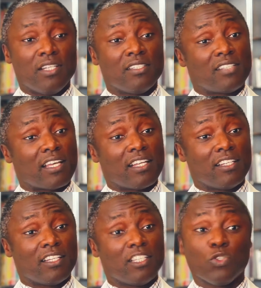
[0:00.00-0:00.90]

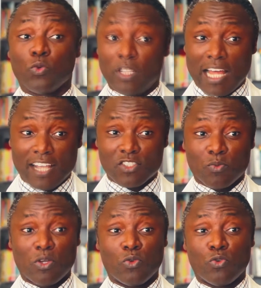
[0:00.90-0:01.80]
Secondly, you would like
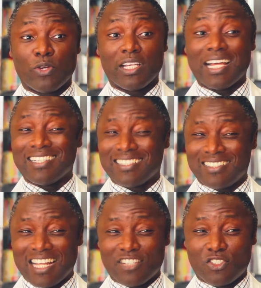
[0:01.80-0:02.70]
someone who really
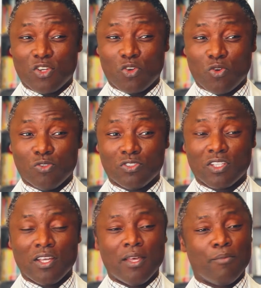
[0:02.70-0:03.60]
understands your goals,
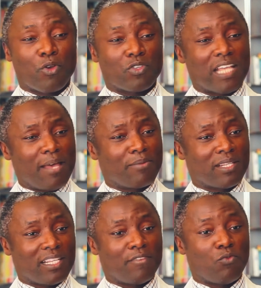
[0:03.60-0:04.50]
because I
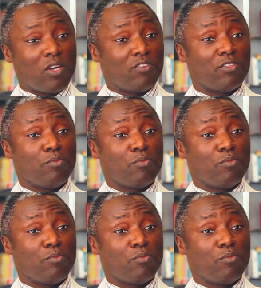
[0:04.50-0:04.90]
believe one of the